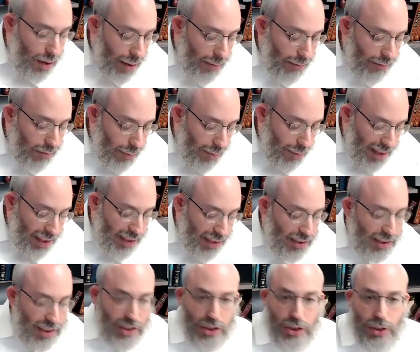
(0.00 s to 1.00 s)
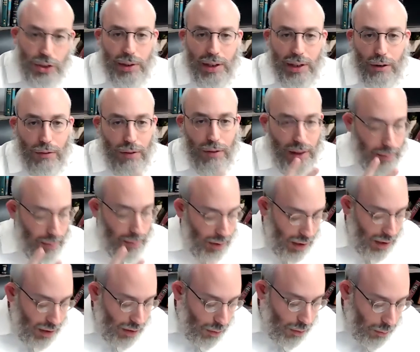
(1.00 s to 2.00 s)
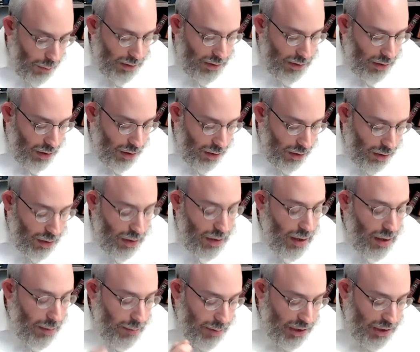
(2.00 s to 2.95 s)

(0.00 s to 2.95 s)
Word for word: come from this issue, an incredible Eidah. What's the Eidah?